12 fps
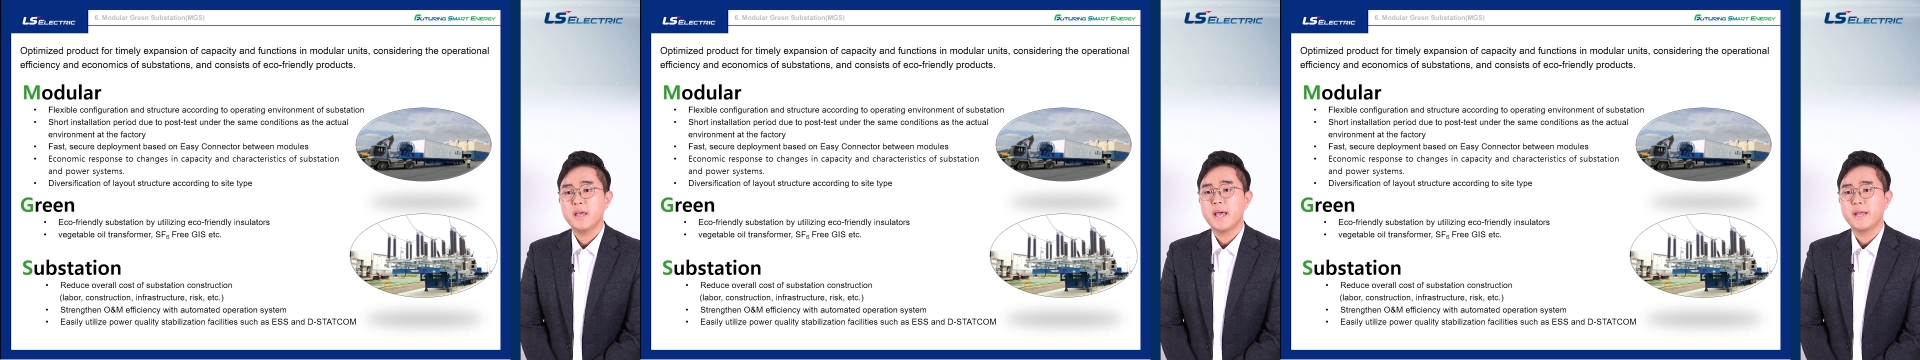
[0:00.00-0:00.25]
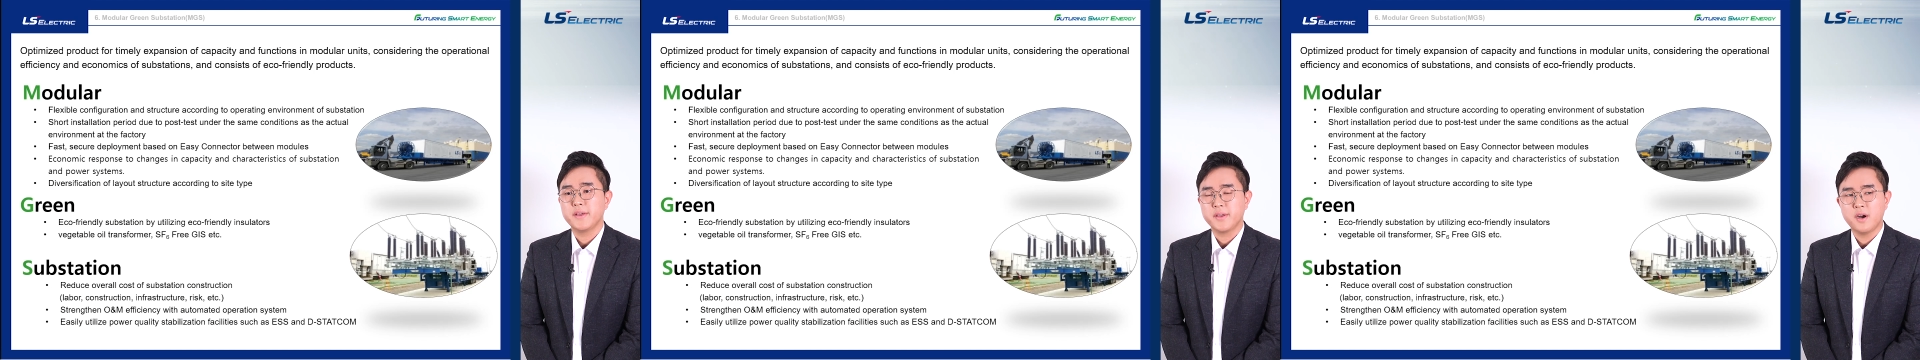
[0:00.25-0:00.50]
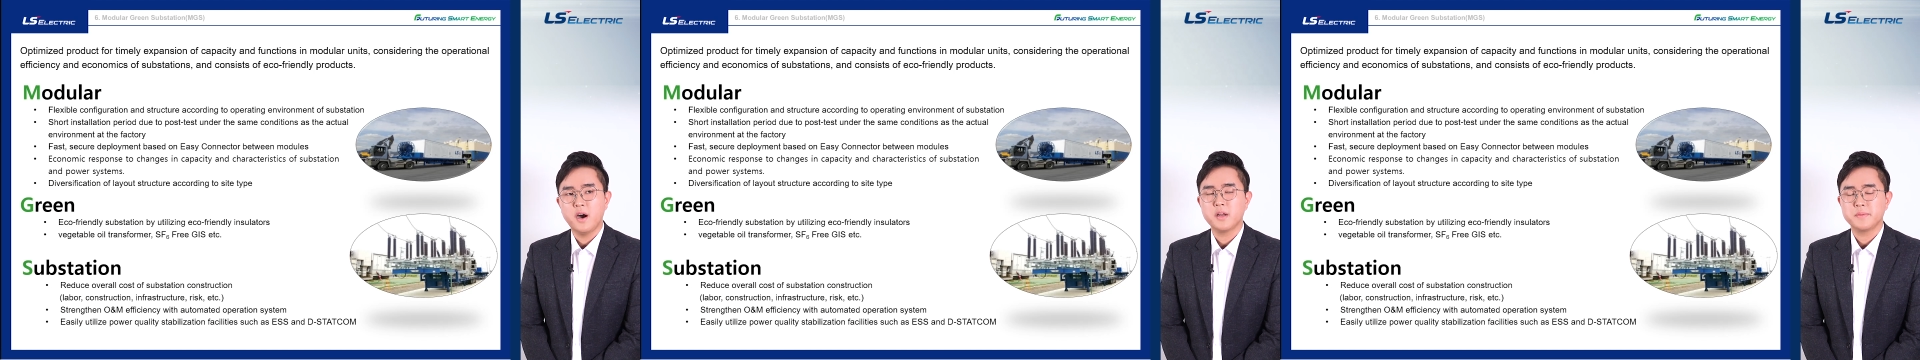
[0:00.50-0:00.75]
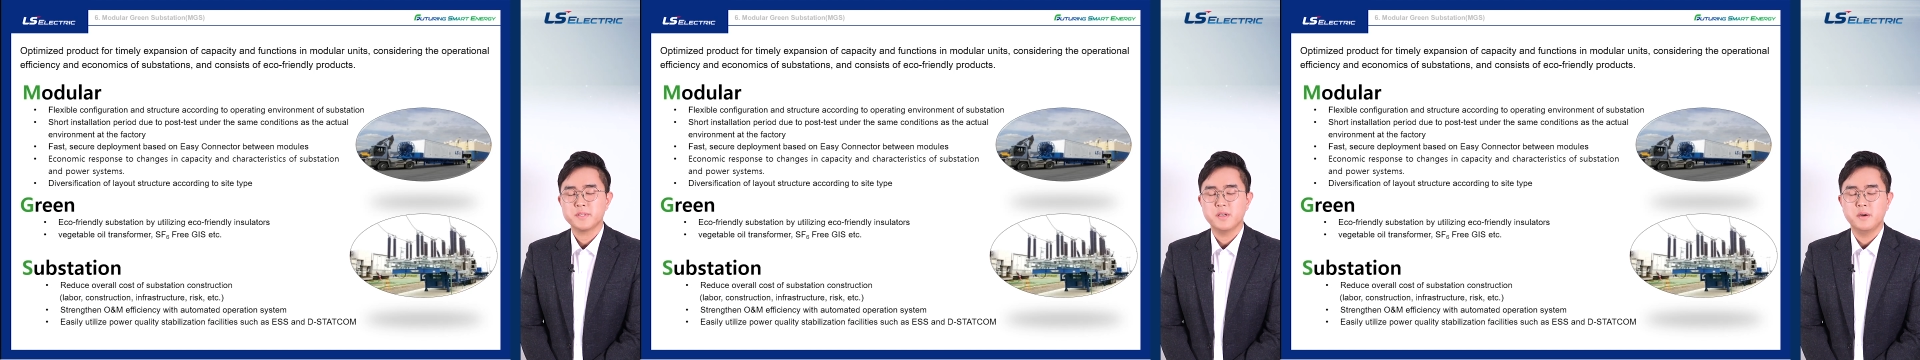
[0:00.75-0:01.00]
and the
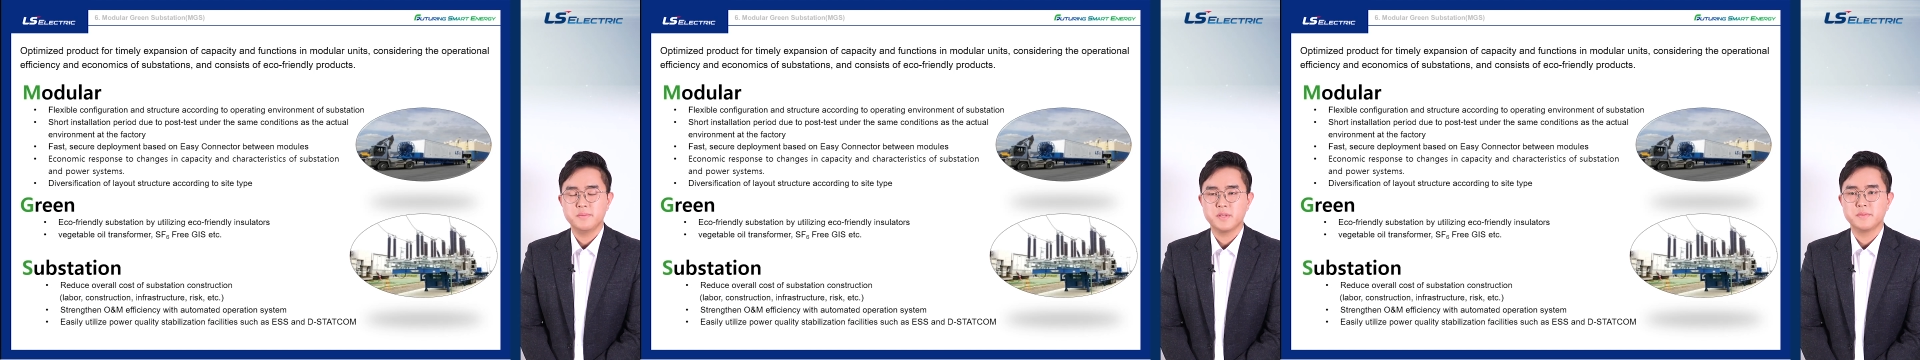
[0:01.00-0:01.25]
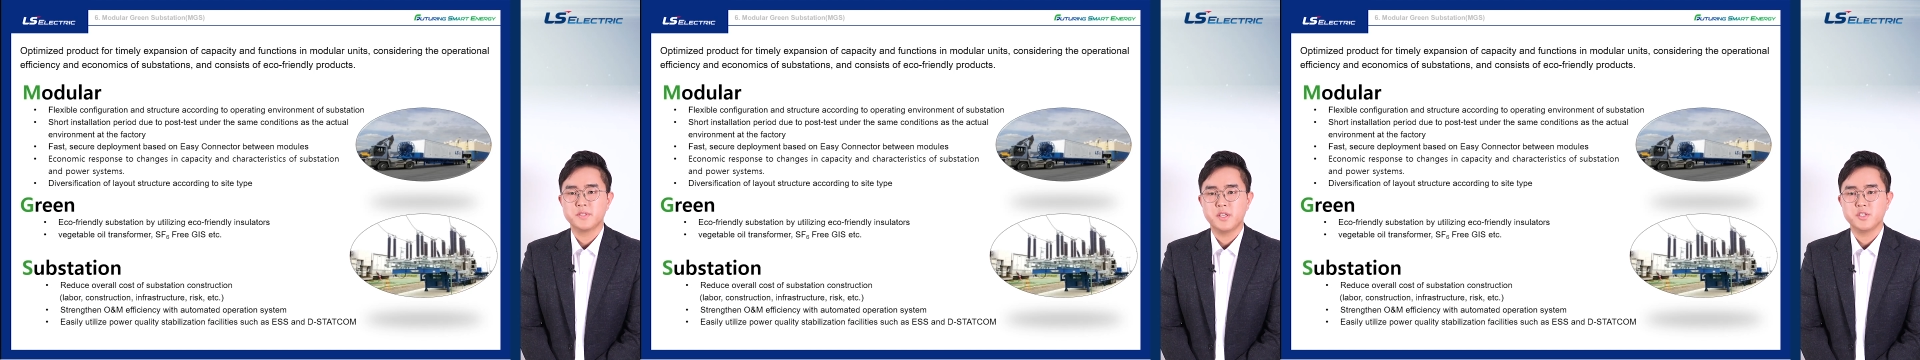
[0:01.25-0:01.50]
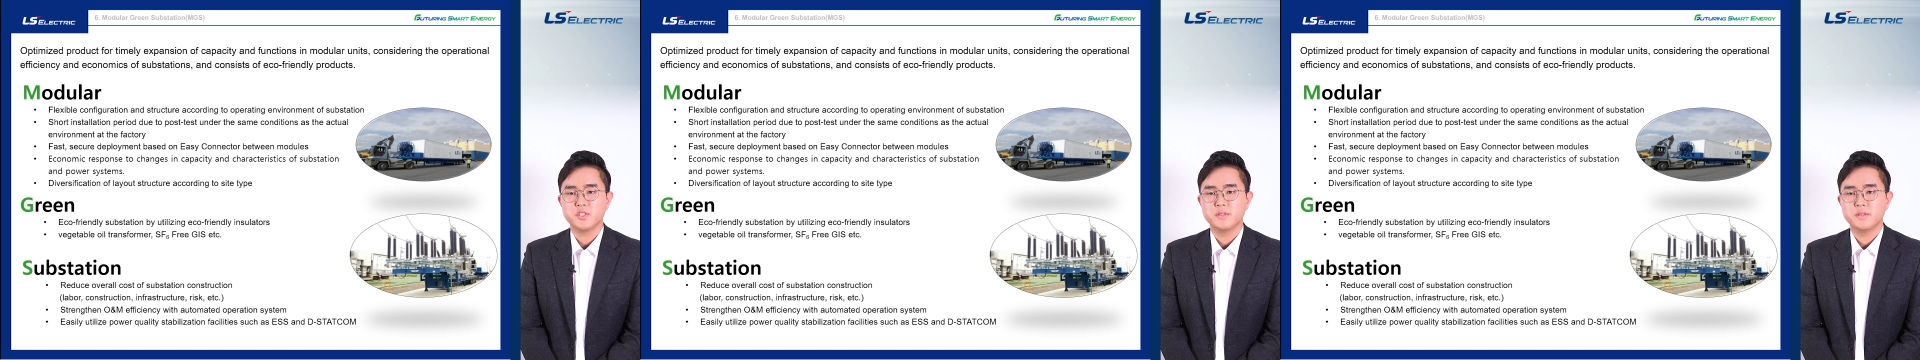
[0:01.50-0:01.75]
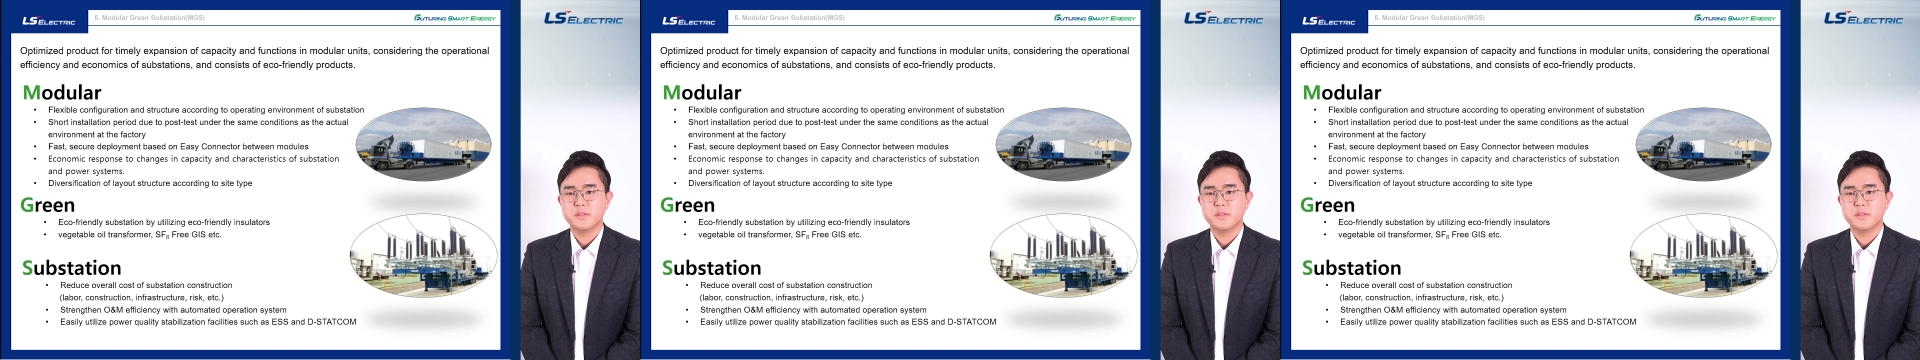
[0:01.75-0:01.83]
economics of substation.